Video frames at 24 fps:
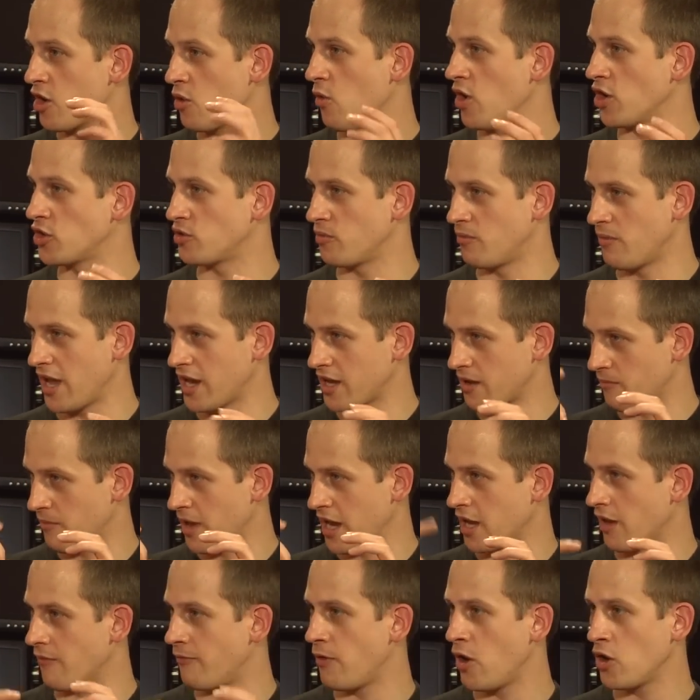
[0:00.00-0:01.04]
you want to
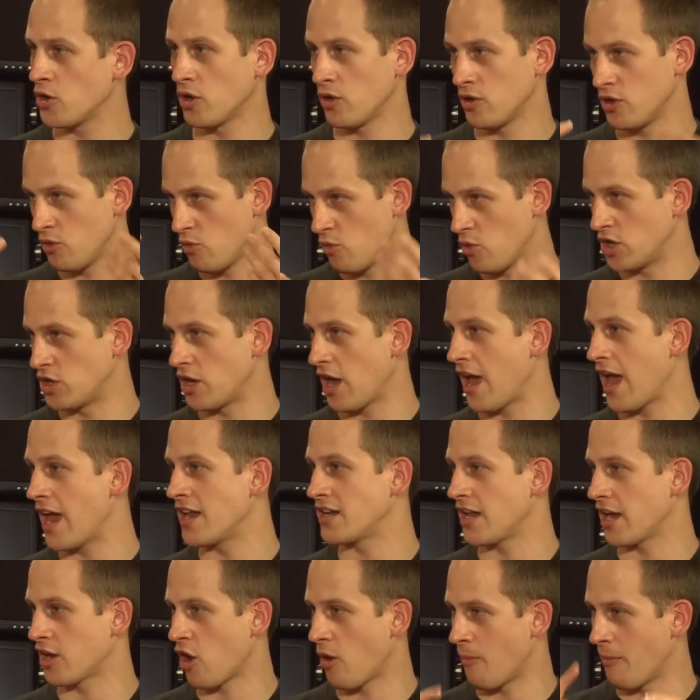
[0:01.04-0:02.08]
make a photo, you would
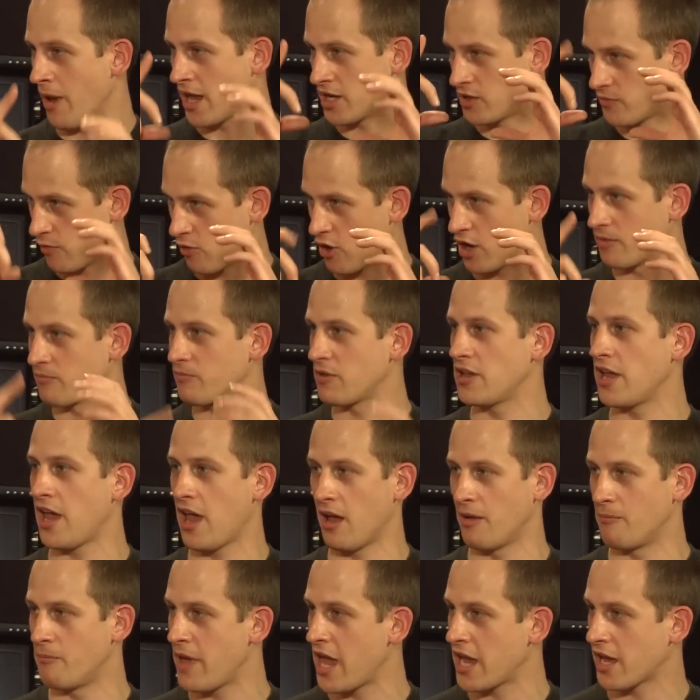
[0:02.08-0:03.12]
add a command for it.
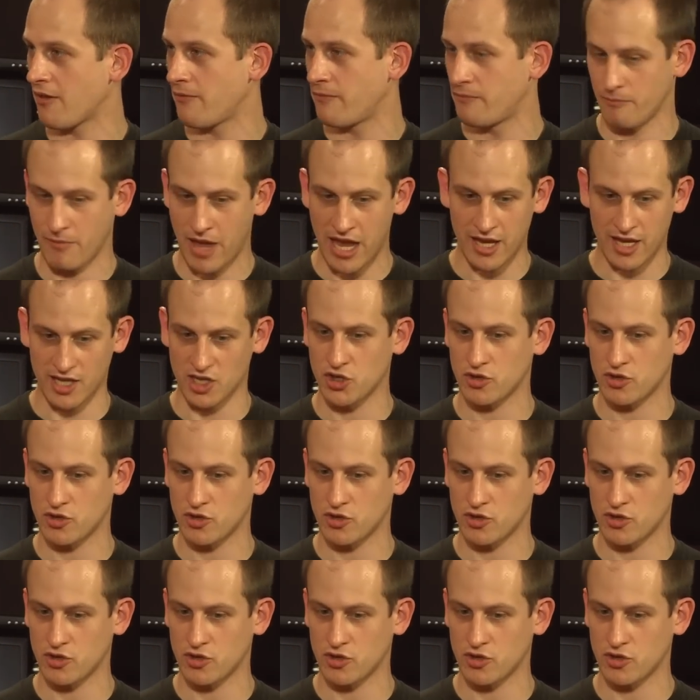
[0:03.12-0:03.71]
Yeah, make a